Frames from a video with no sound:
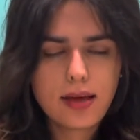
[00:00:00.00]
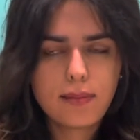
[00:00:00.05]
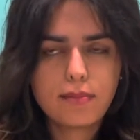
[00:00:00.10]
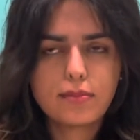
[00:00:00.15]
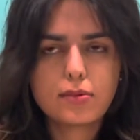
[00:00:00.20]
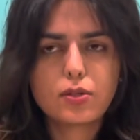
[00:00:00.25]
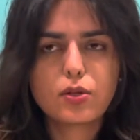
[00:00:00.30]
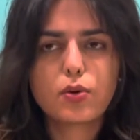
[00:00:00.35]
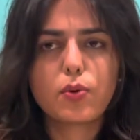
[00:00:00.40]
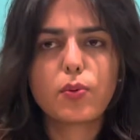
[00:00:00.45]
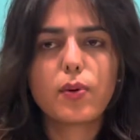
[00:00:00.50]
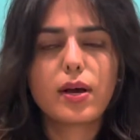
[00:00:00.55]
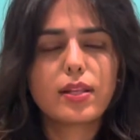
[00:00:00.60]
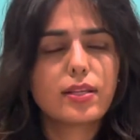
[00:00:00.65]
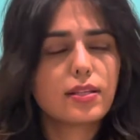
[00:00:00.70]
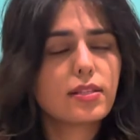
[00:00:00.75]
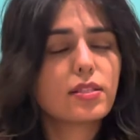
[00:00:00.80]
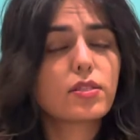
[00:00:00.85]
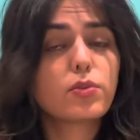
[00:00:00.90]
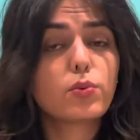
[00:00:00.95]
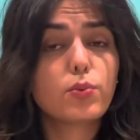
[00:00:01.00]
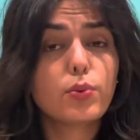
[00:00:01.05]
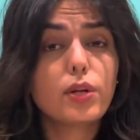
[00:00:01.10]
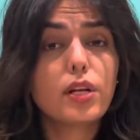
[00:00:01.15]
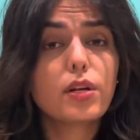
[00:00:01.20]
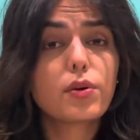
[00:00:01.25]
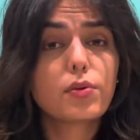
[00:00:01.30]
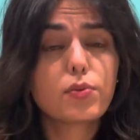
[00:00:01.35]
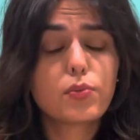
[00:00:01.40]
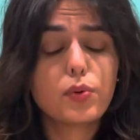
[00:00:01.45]
So I think it's a really
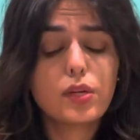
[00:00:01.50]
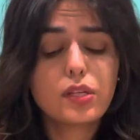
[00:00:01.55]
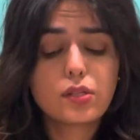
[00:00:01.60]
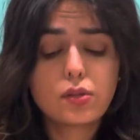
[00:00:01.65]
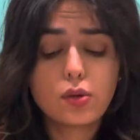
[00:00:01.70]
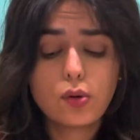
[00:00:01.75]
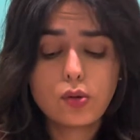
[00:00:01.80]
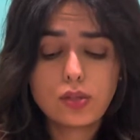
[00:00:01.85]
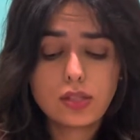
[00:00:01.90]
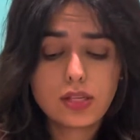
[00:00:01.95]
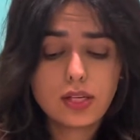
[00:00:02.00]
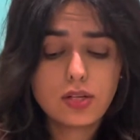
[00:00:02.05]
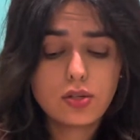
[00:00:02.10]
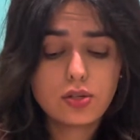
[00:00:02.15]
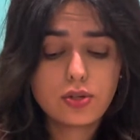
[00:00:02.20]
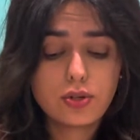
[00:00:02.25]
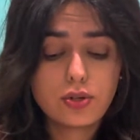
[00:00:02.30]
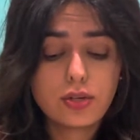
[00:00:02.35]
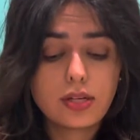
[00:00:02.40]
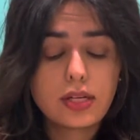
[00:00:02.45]
good resource that you should